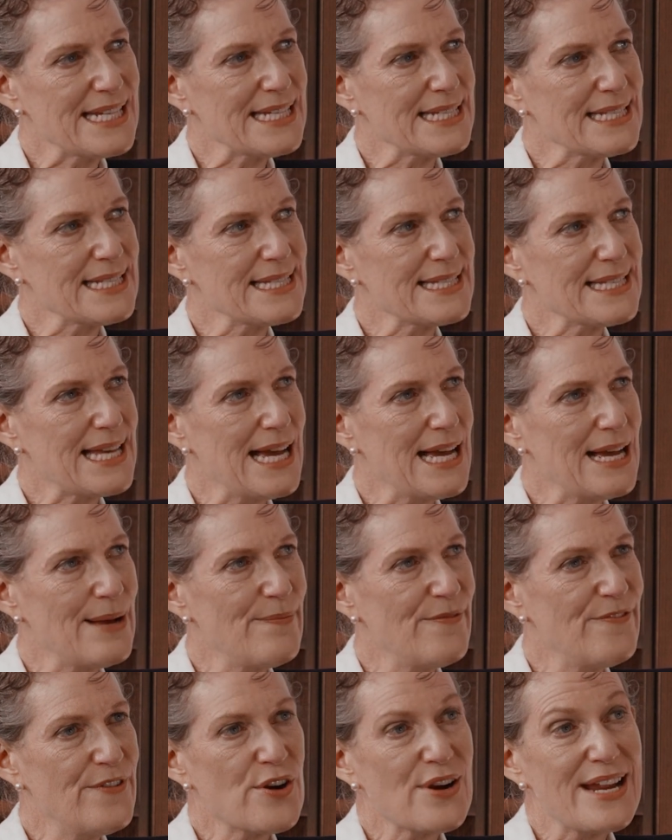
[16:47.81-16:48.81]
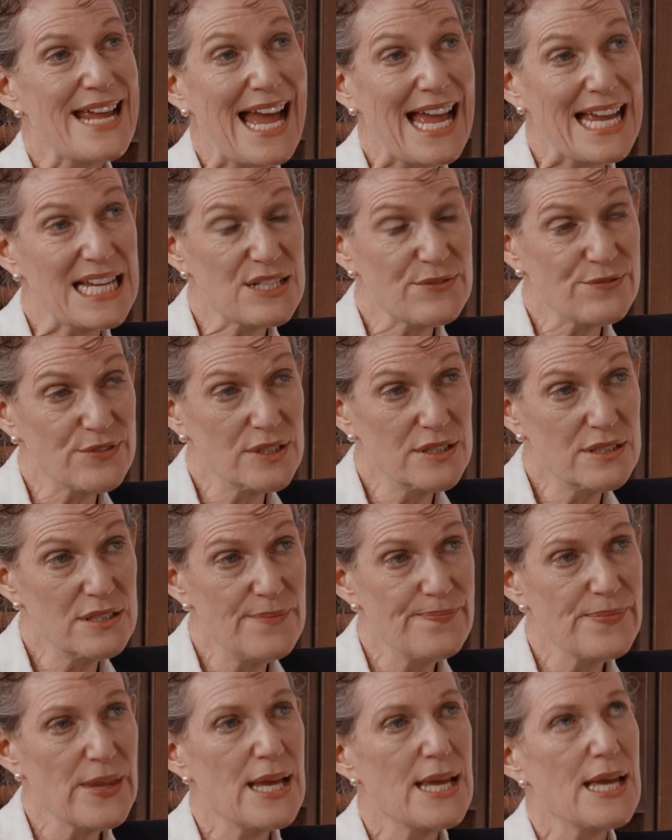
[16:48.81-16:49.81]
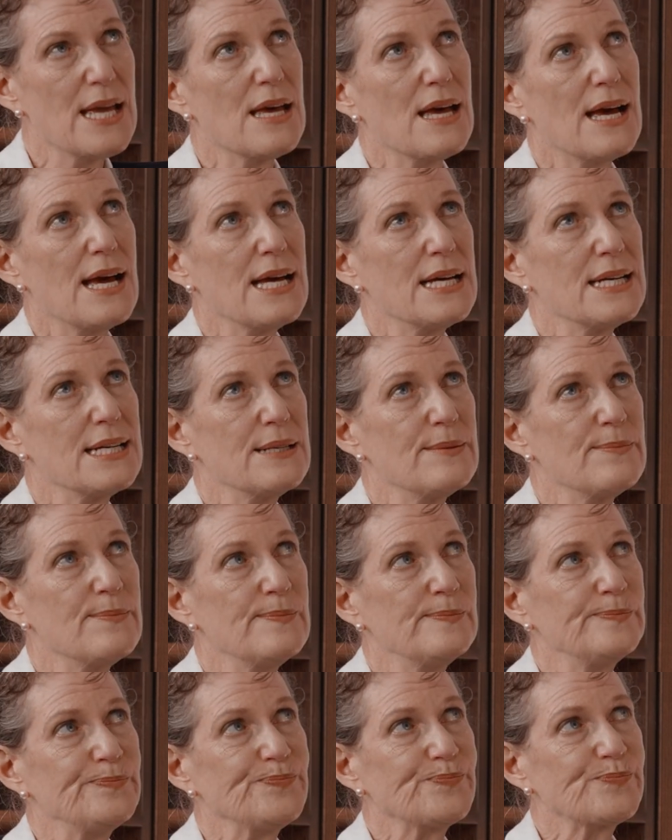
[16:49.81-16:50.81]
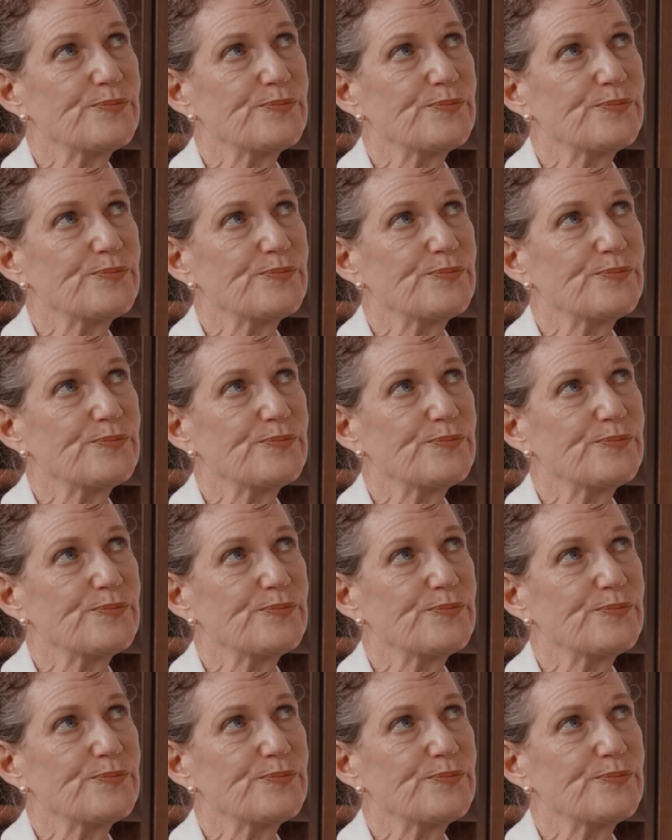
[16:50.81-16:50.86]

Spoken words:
is very hateful, but